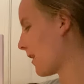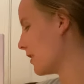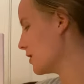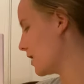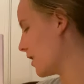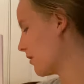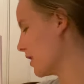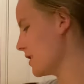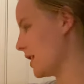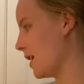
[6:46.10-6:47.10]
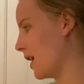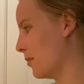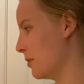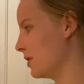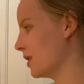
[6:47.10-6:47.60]
Jaguars eat
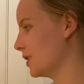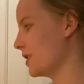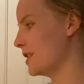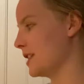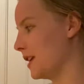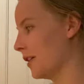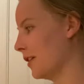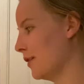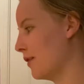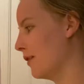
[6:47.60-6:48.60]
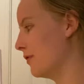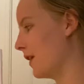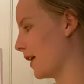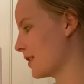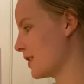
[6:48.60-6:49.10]
animals such as deer,
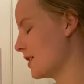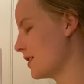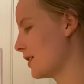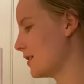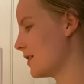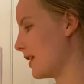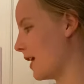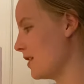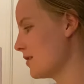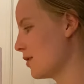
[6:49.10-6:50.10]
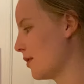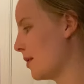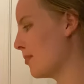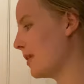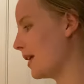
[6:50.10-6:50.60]
foxes, snakes,
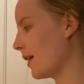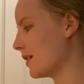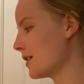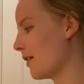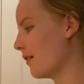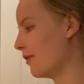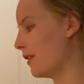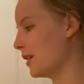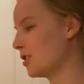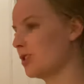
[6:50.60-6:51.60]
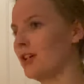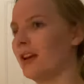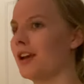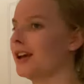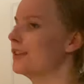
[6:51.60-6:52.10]
pigs, fish,
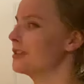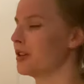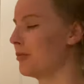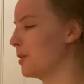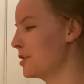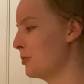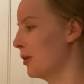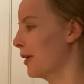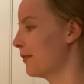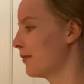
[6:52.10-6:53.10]
and so much more.